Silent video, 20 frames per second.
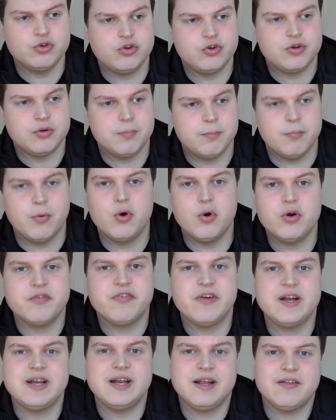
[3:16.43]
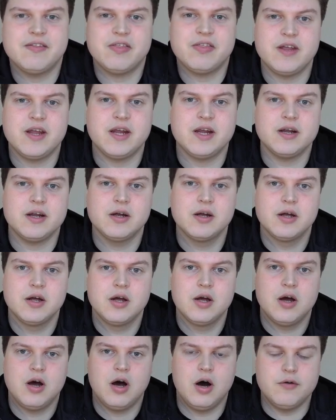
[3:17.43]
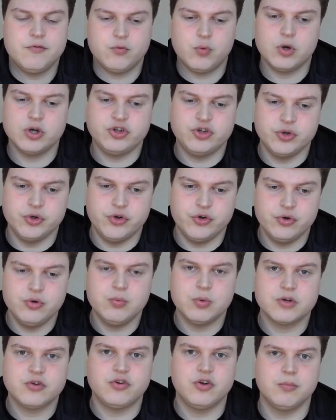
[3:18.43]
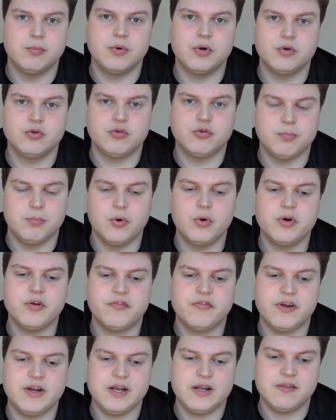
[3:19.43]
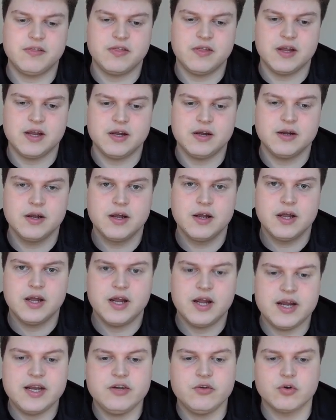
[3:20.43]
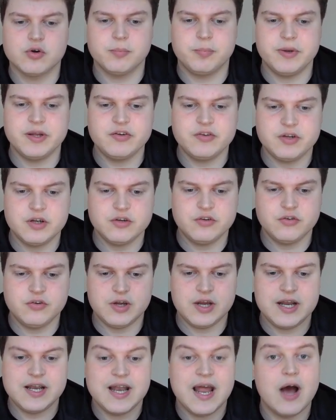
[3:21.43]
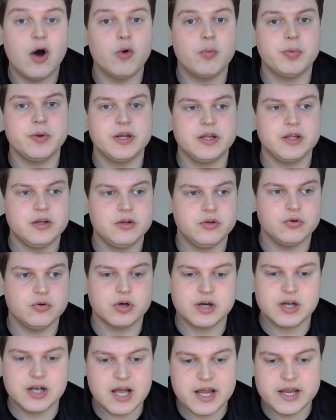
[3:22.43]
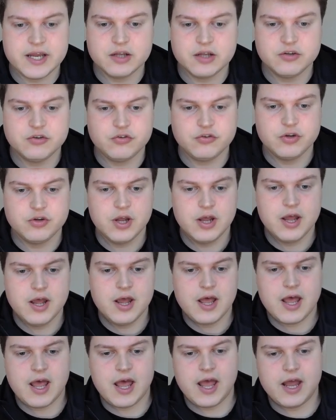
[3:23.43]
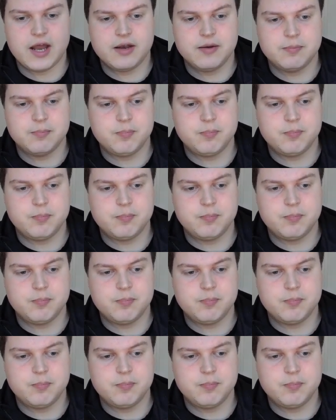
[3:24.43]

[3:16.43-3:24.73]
motivating thing of what you do? What's the most motivating thing in your business, in helping your clients? And